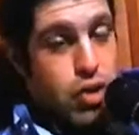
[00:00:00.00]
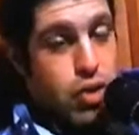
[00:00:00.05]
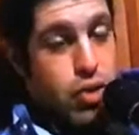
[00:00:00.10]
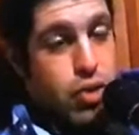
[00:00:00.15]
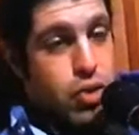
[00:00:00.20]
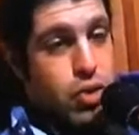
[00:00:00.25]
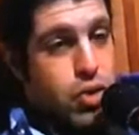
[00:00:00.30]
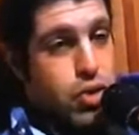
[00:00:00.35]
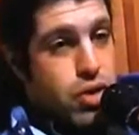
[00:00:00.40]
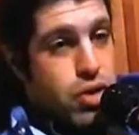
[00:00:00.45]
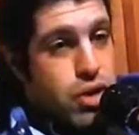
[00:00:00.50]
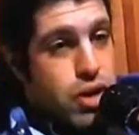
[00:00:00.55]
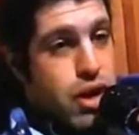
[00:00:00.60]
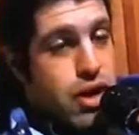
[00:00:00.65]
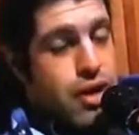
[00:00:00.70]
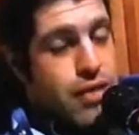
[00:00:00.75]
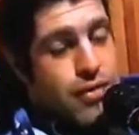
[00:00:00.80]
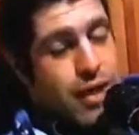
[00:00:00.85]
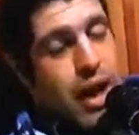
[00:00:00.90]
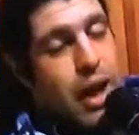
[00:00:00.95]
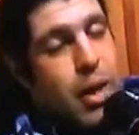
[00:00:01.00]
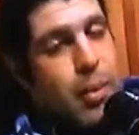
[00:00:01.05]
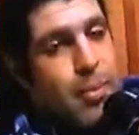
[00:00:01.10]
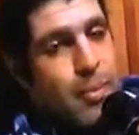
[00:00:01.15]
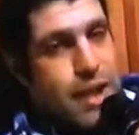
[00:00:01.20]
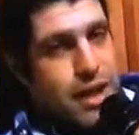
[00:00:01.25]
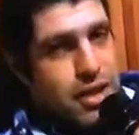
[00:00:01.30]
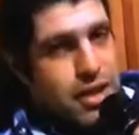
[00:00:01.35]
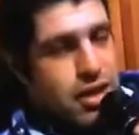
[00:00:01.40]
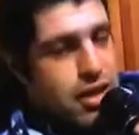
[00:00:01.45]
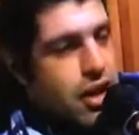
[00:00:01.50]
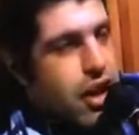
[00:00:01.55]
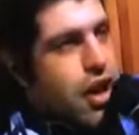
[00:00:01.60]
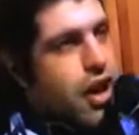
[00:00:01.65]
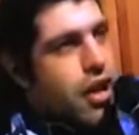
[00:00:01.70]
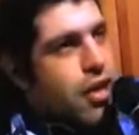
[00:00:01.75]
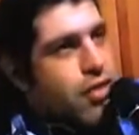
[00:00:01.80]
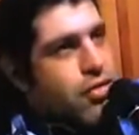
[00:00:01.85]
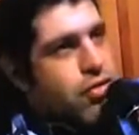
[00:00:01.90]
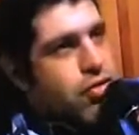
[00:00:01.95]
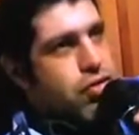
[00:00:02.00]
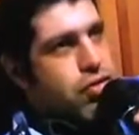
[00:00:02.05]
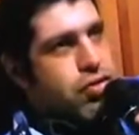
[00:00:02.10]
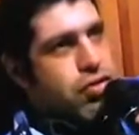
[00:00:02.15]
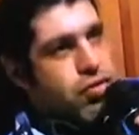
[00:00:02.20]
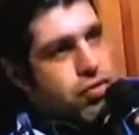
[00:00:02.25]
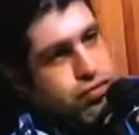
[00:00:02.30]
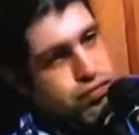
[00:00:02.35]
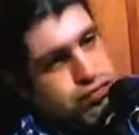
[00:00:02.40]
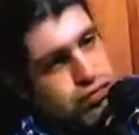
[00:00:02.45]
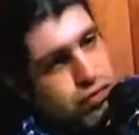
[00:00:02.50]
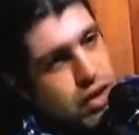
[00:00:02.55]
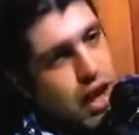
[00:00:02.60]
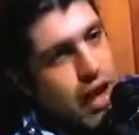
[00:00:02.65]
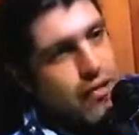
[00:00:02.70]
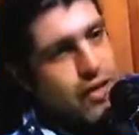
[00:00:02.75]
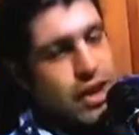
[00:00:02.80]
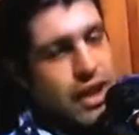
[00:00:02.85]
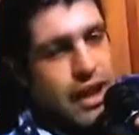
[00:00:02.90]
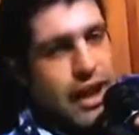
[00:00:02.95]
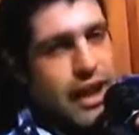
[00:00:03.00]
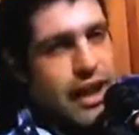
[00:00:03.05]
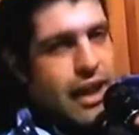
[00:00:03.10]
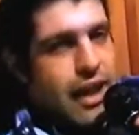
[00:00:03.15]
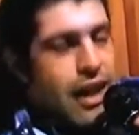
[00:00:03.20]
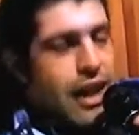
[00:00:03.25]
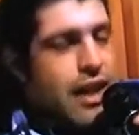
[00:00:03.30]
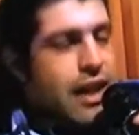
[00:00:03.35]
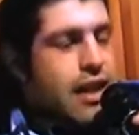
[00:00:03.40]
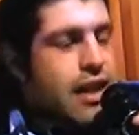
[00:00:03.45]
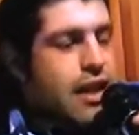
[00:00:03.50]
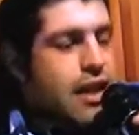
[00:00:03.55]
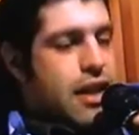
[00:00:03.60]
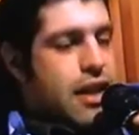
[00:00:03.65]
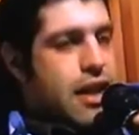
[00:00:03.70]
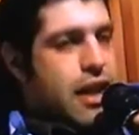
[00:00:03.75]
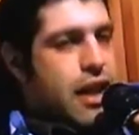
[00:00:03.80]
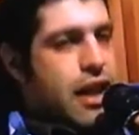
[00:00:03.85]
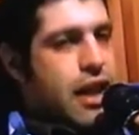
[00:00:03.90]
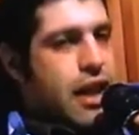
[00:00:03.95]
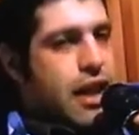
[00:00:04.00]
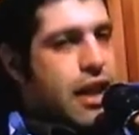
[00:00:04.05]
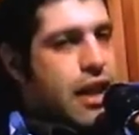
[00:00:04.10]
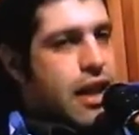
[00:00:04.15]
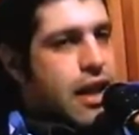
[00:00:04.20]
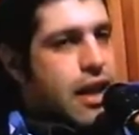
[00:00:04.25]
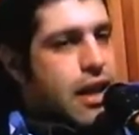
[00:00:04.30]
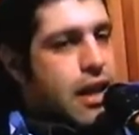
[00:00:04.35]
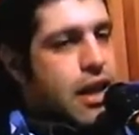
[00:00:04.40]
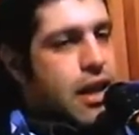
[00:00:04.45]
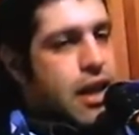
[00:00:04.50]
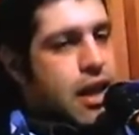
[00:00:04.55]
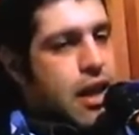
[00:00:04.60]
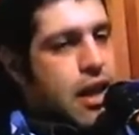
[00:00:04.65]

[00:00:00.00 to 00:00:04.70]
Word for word: to the development of everything in the uh,